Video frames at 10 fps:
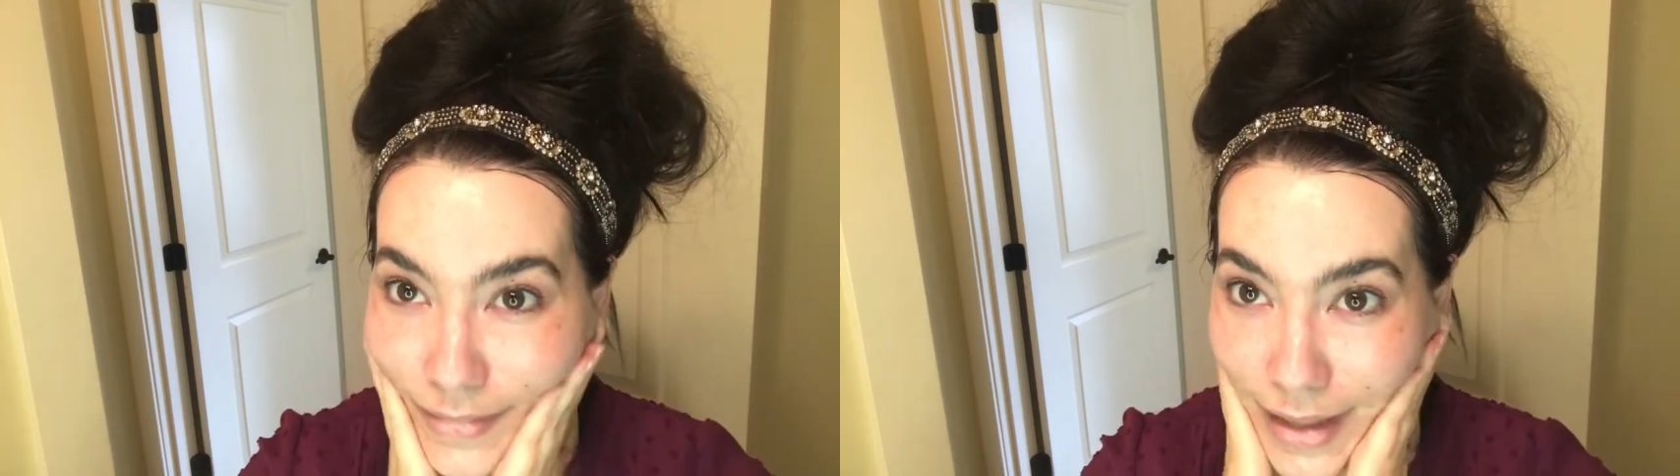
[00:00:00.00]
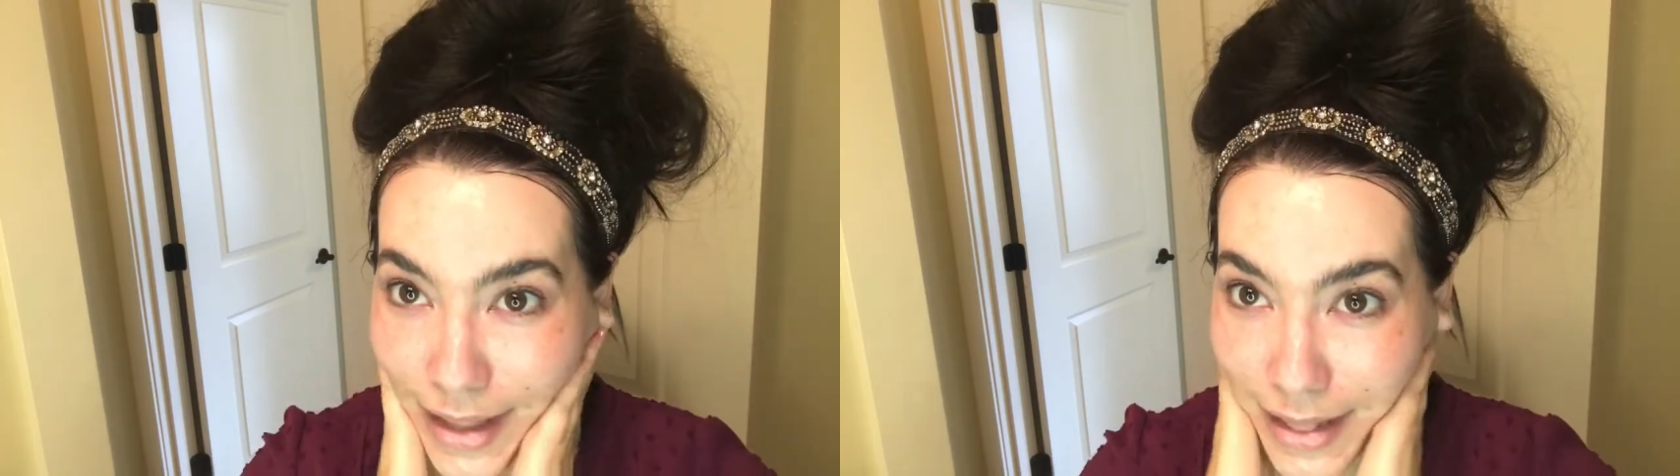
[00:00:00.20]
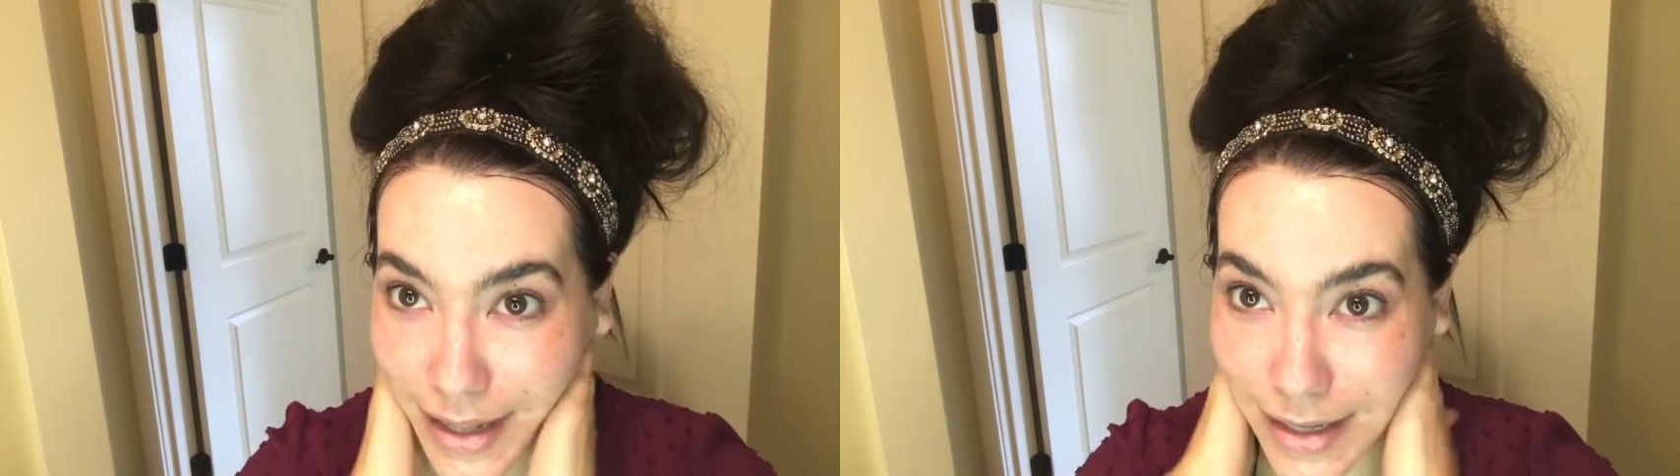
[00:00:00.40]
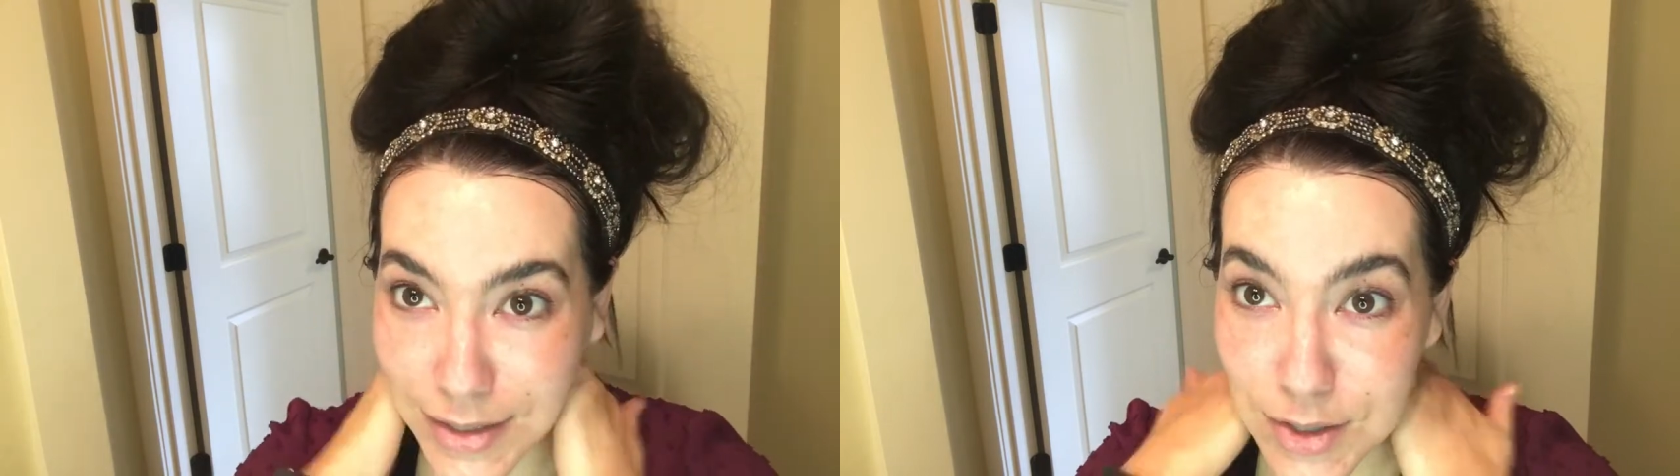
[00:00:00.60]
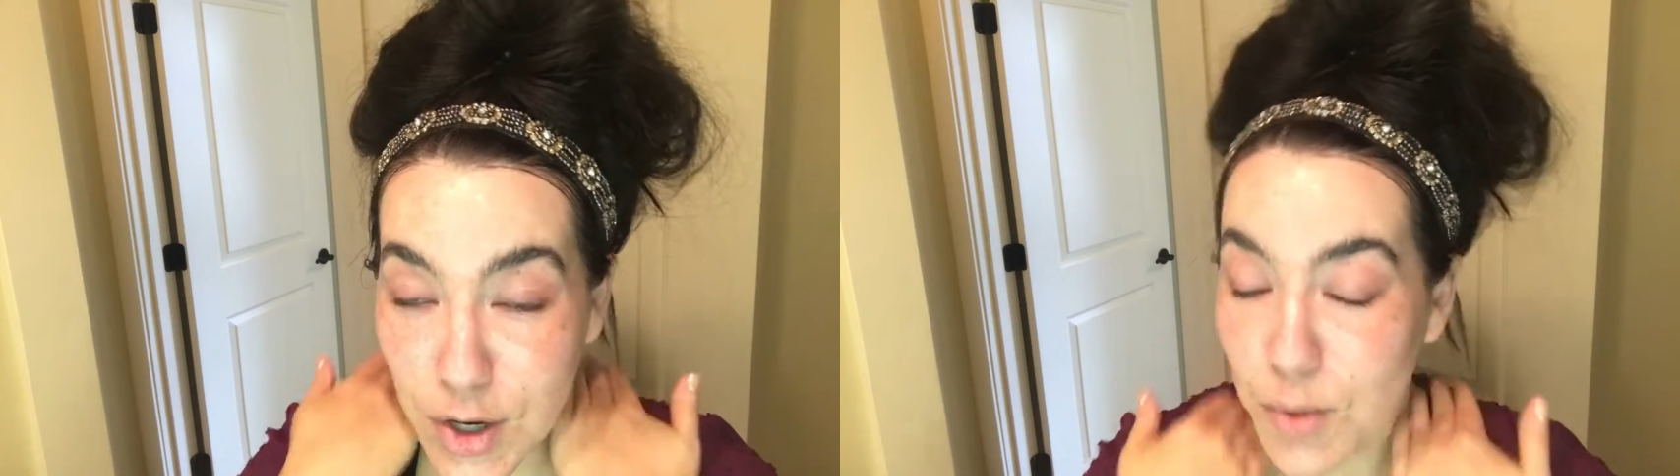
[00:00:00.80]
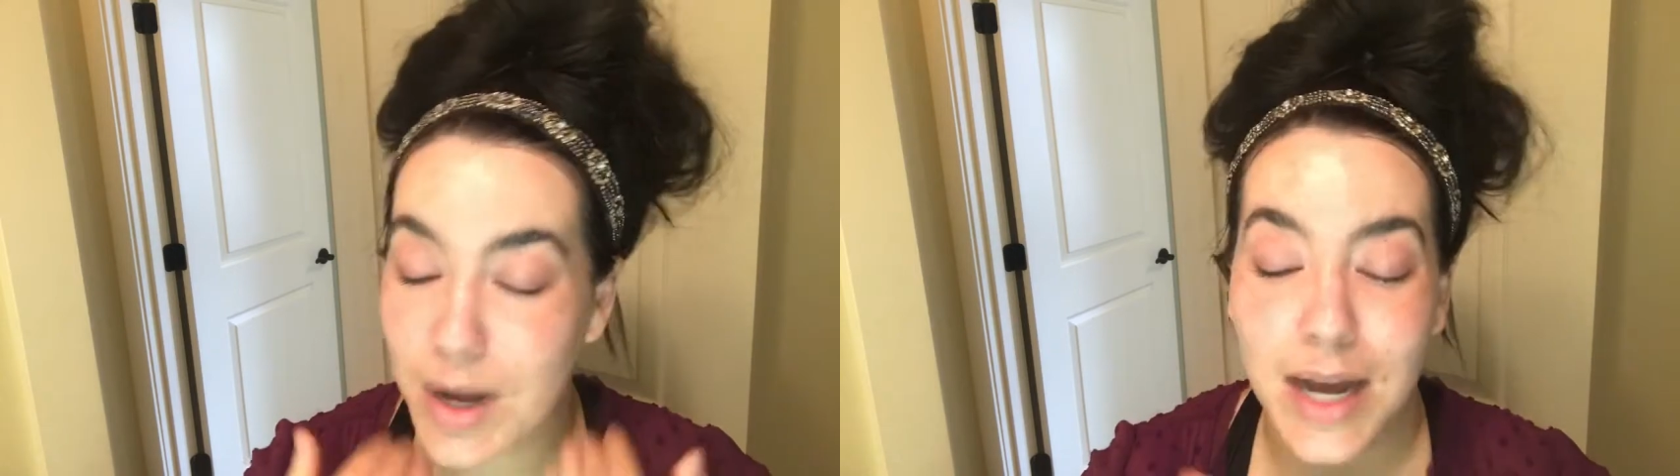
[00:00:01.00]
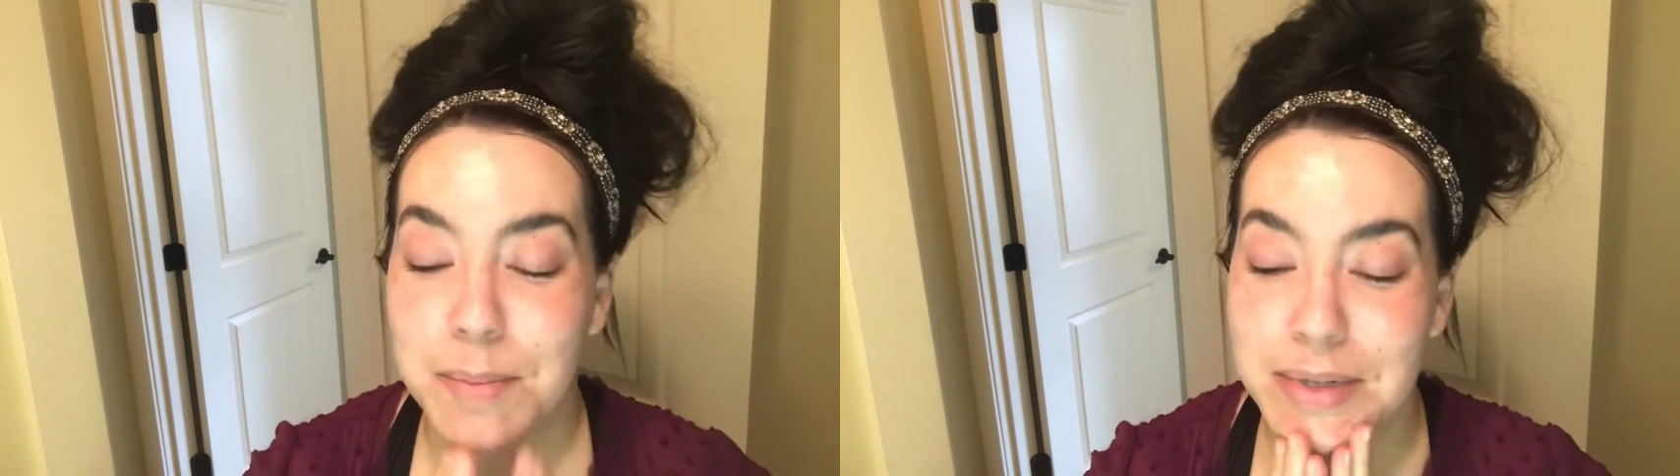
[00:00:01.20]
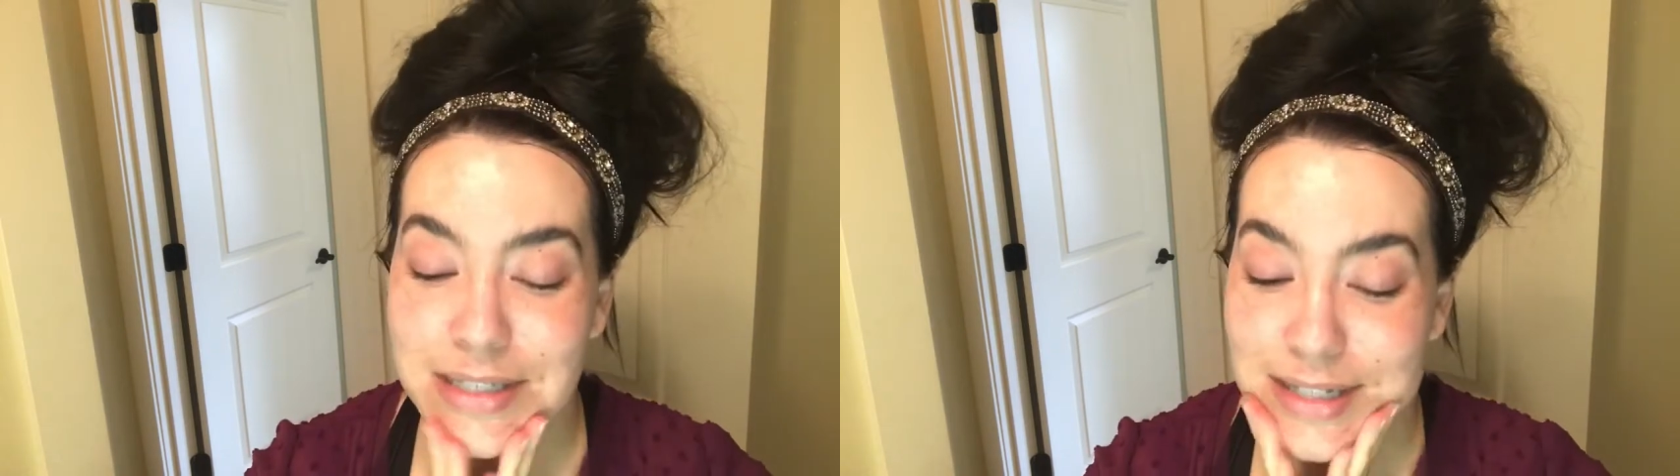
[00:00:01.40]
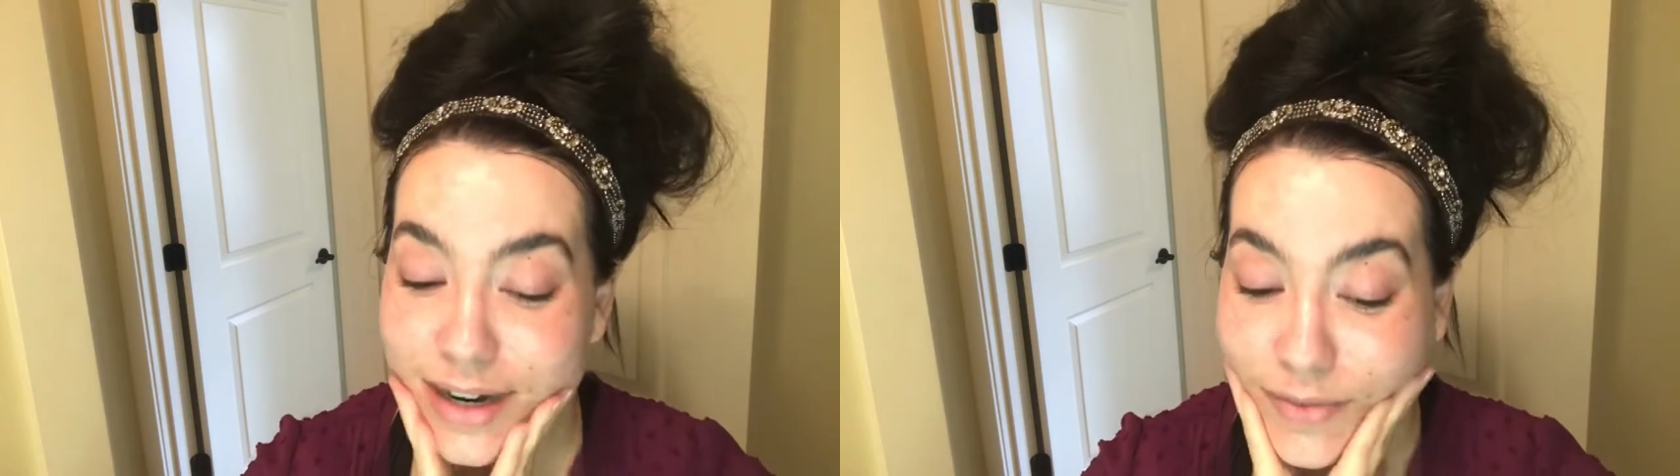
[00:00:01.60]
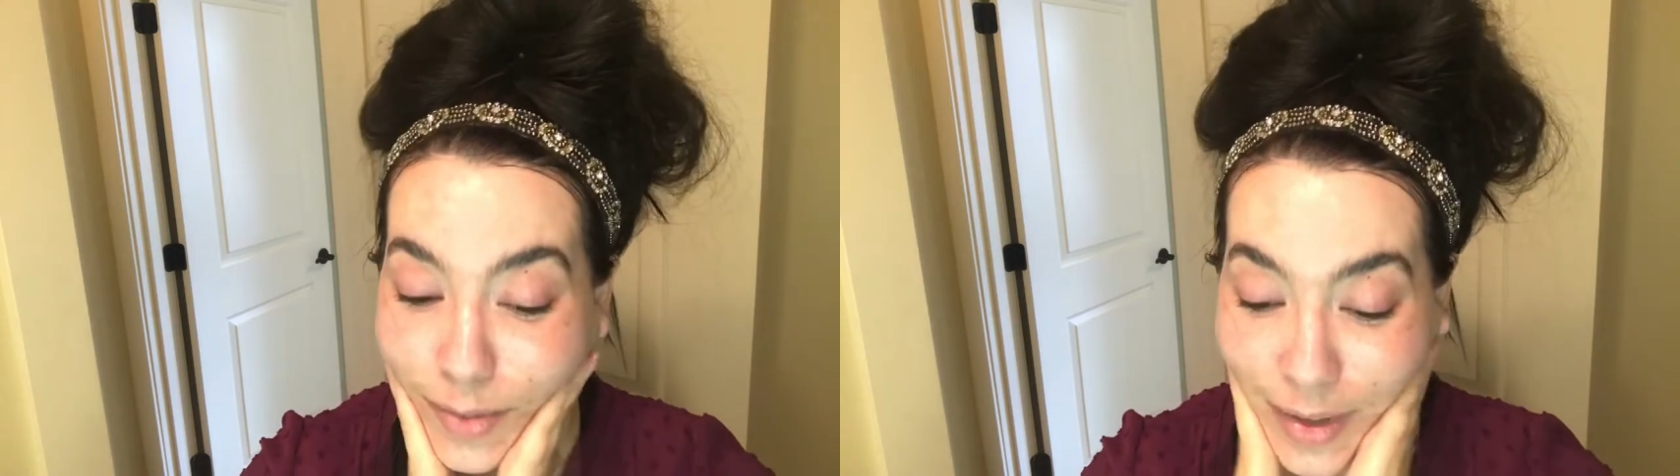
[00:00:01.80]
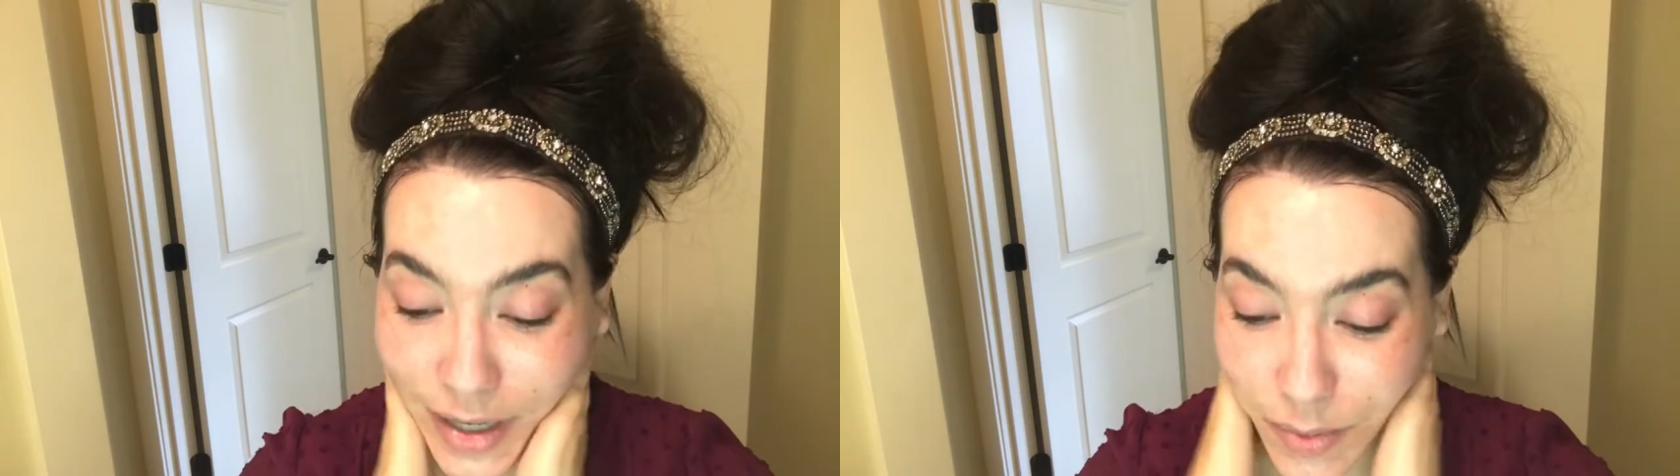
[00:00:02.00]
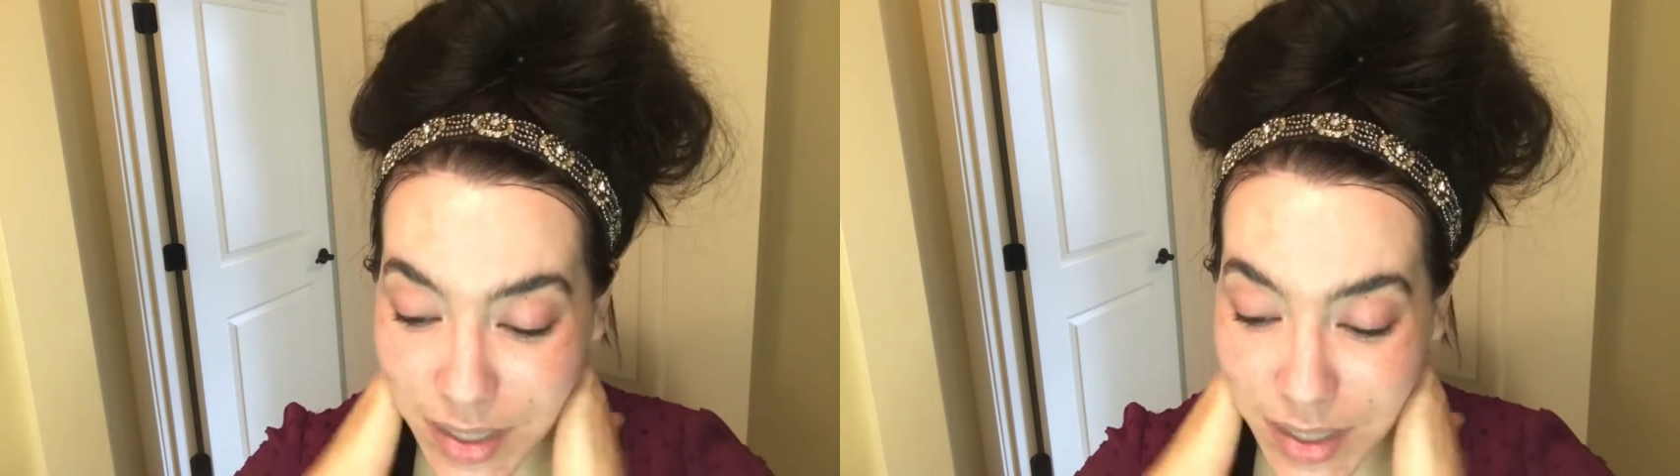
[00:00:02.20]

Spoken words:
And then you know what happens to everybody when